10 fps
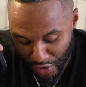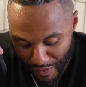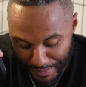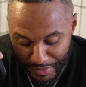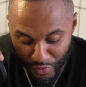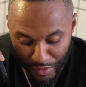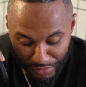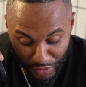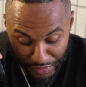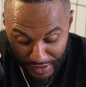know why people
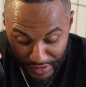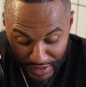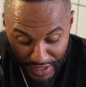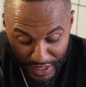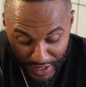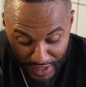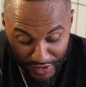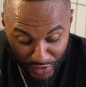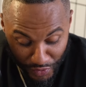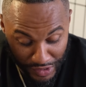want blue, but
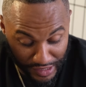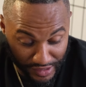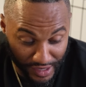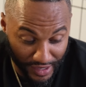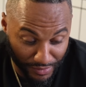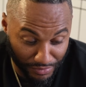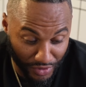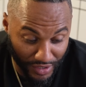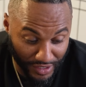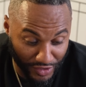he's the one that's like,
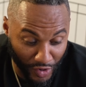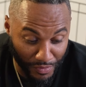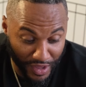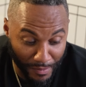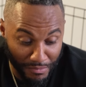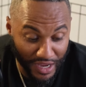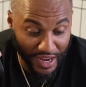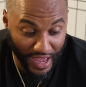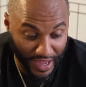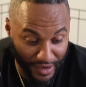all right, he's going to be a
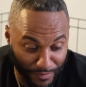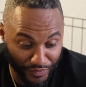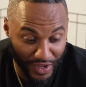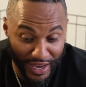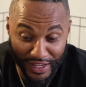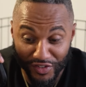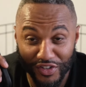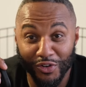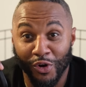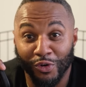meathead. And he's still